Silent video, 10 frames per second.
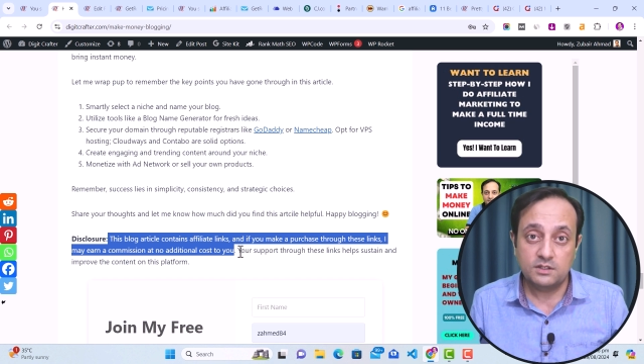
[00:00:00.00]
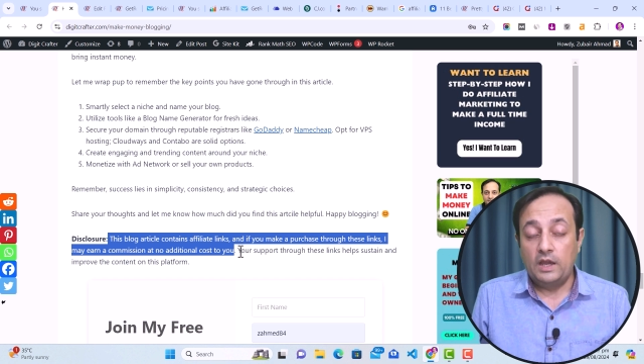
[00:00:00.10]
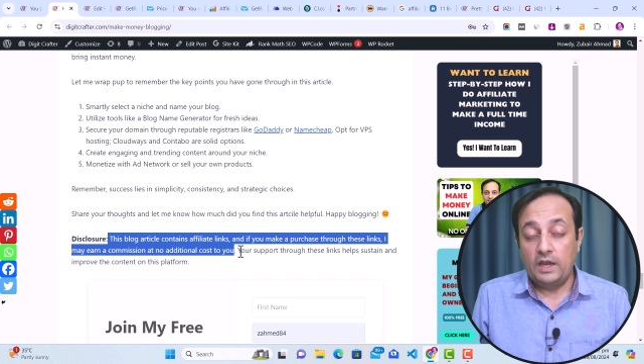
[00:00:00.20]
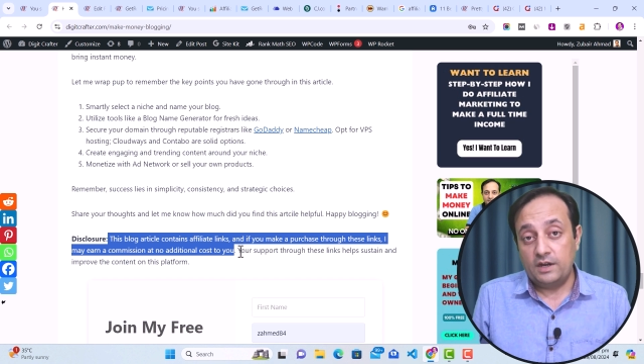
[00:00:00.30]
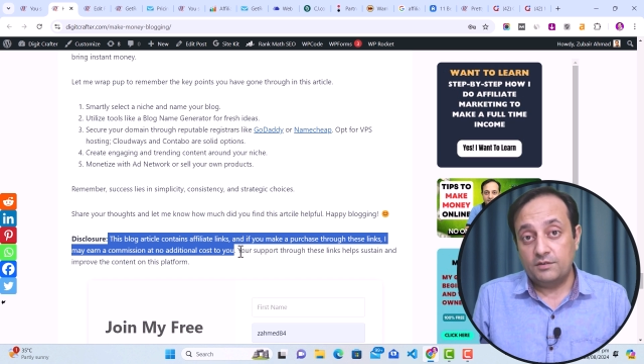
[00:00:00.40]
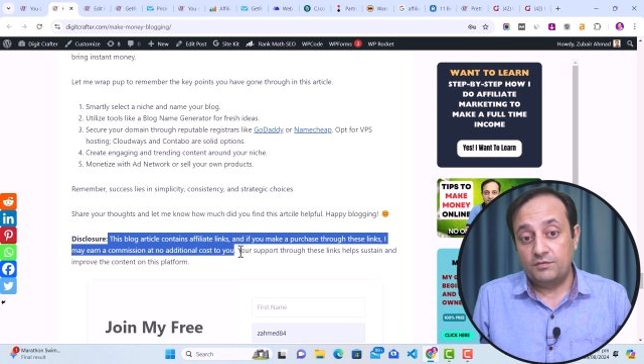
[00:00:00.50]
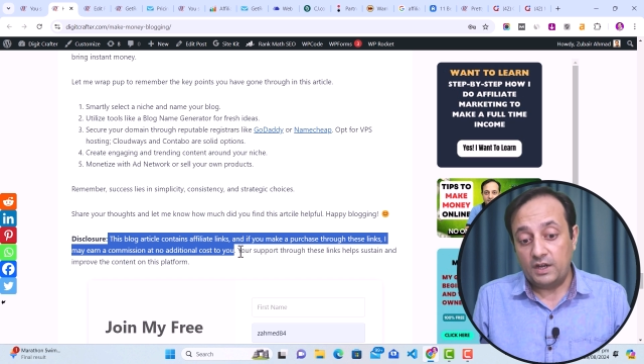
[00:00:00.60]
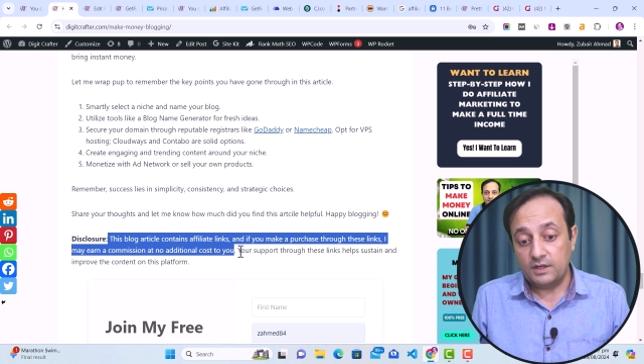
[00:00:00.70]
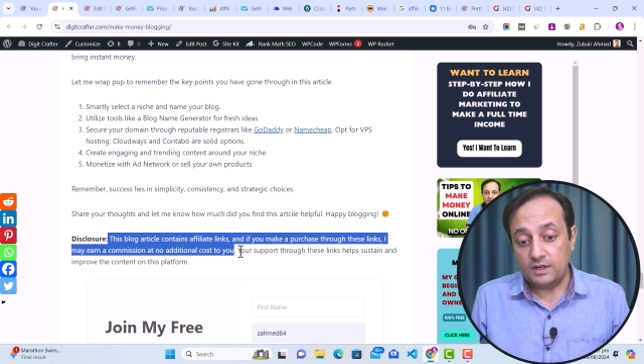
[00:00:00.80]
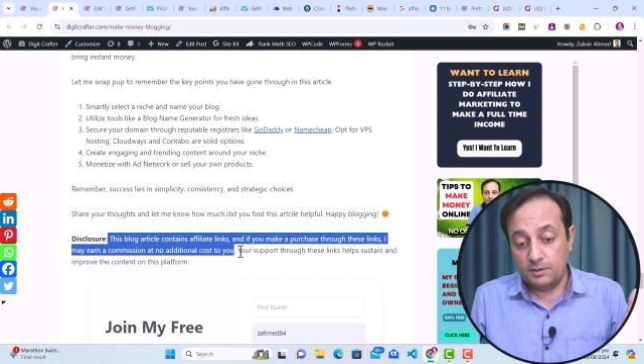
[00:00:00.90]
And
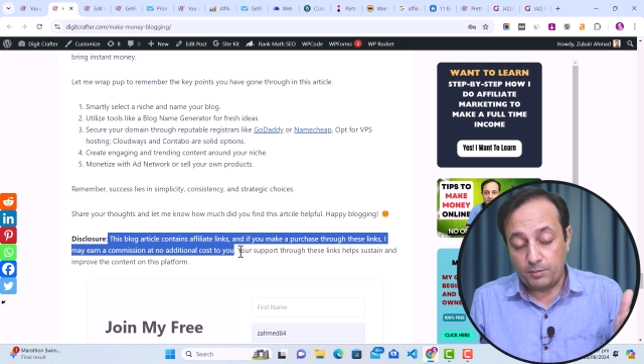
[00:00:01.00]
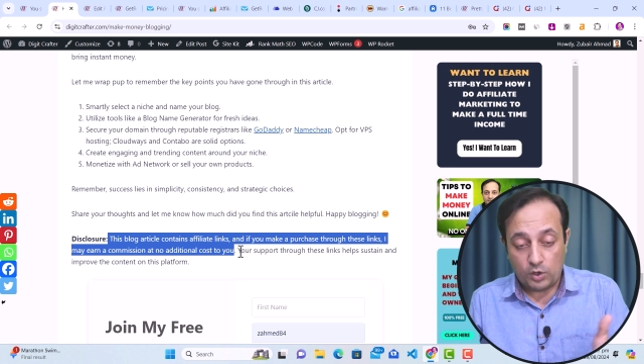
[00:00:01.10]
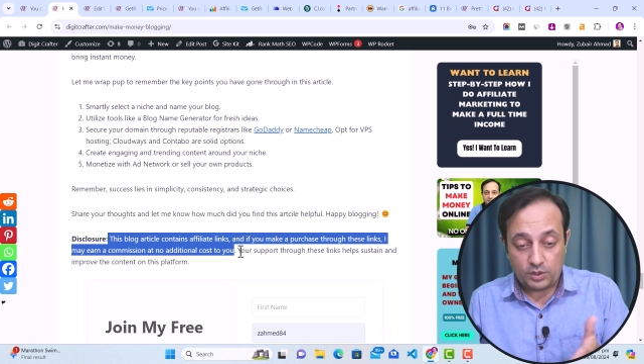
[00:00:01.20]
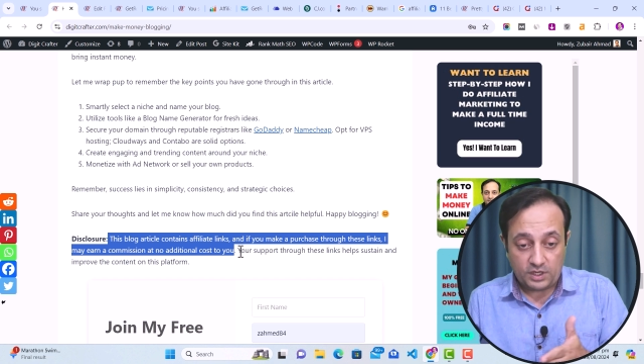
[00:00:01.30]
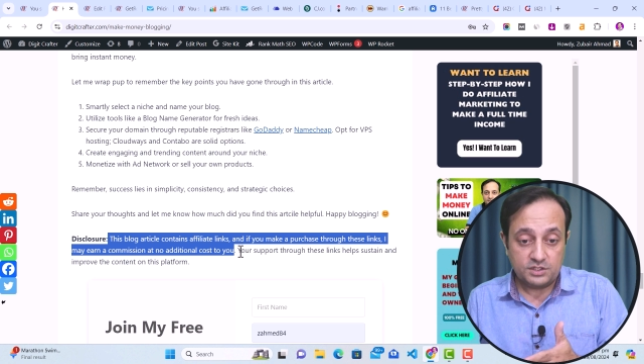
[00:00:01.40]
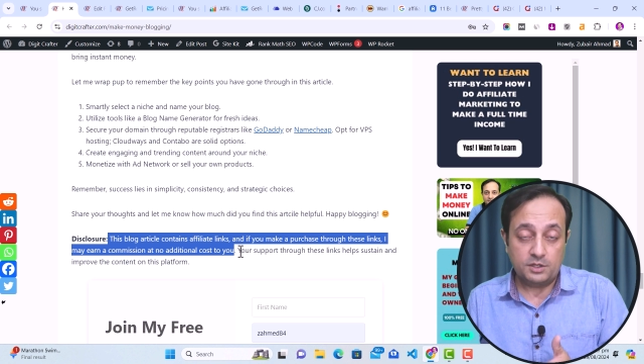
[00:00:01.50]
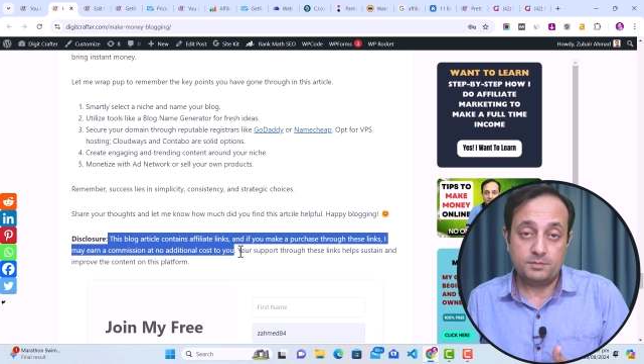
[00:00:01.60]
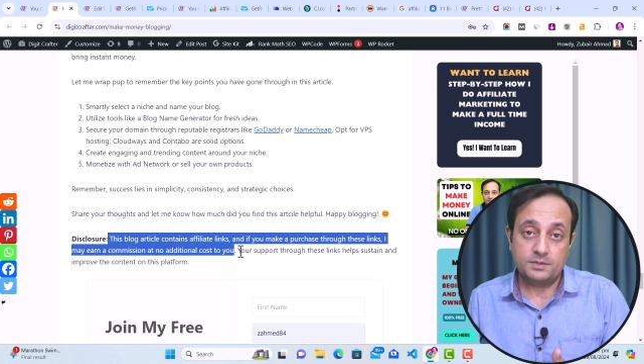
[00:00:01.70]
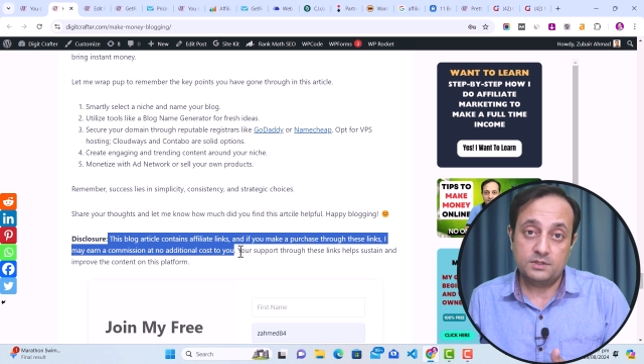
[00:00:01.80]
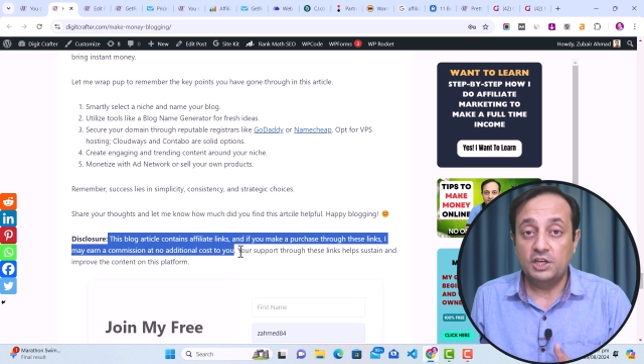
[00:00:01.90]
one important tip,